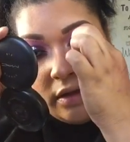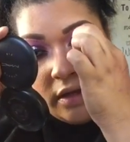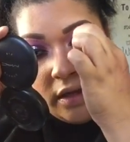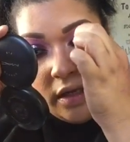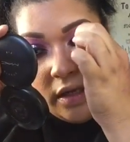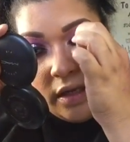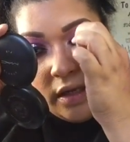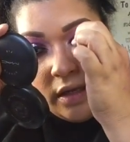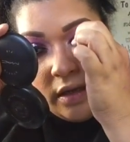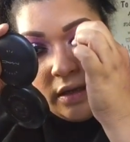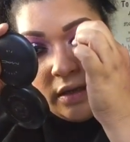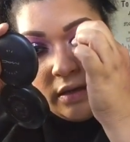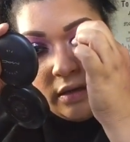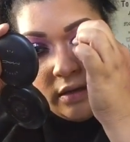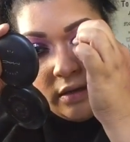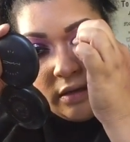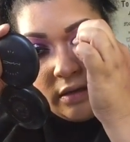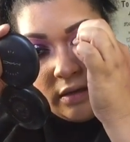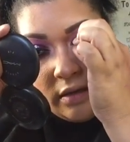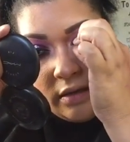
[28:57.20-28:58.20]
the
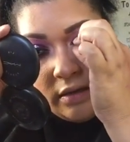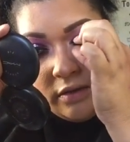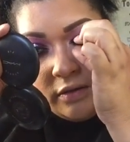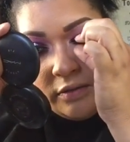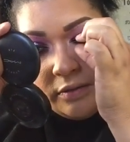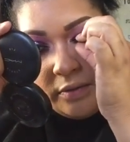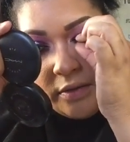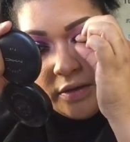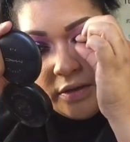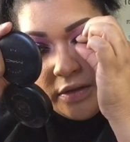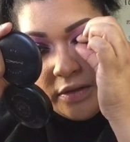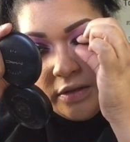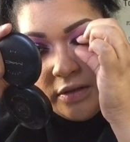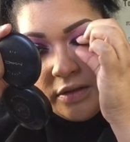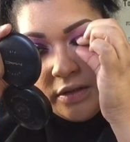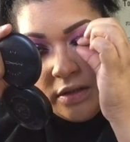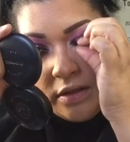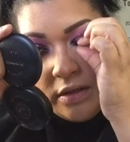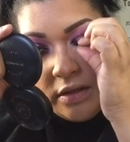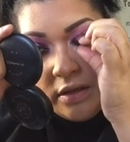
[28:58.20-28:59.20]

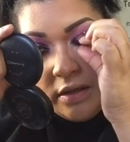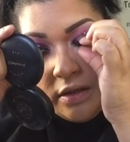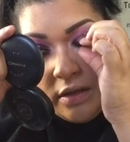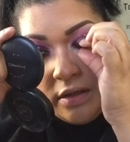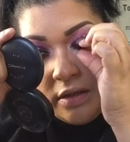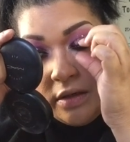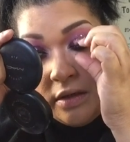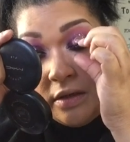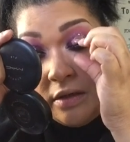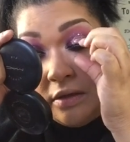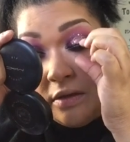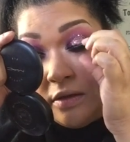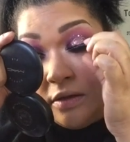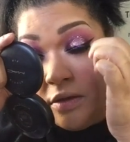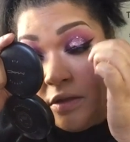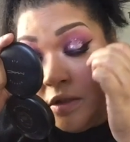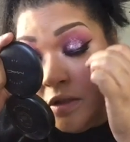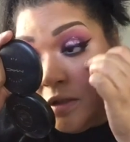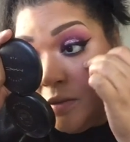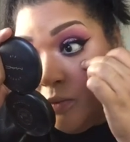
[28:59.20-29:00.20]
tweezers
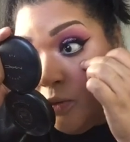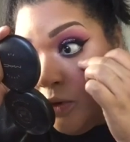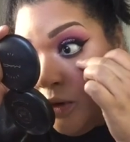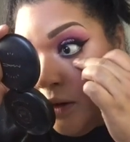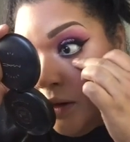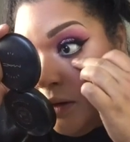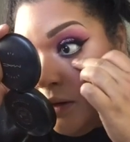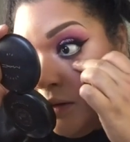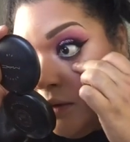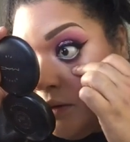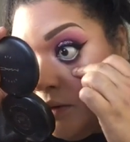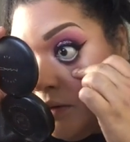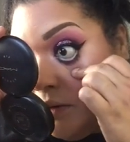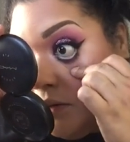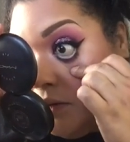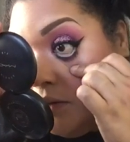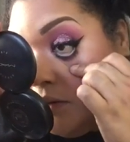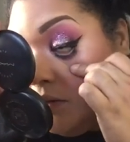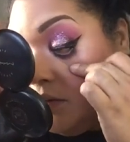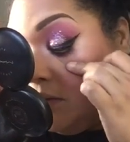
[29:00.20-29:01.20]
just more,
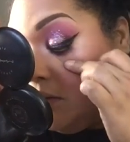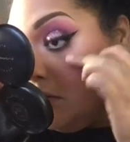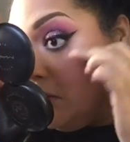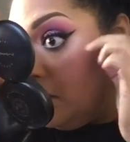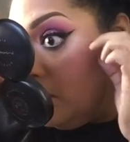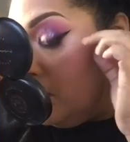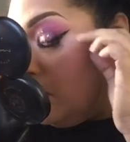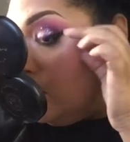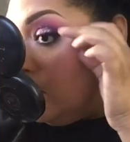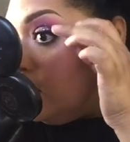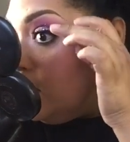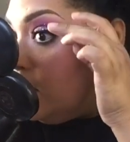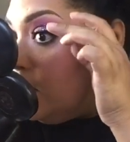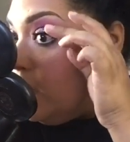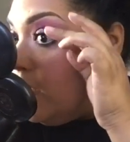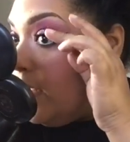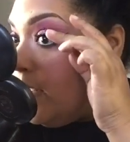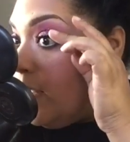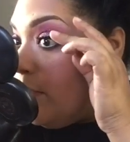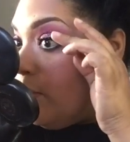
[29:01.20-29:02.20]

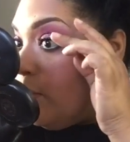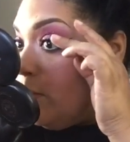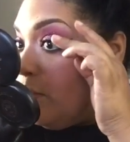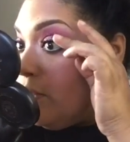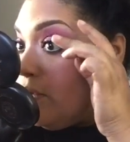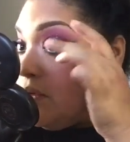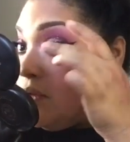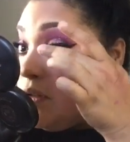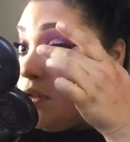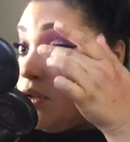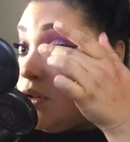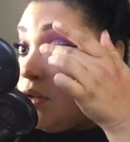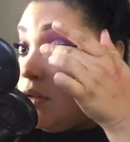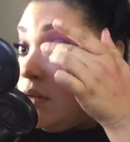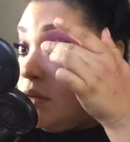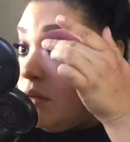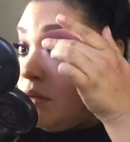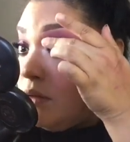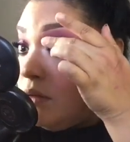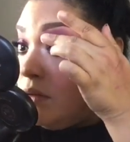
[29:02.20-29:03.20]
I get more
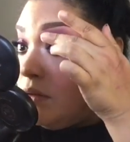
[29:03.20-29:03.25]
precision.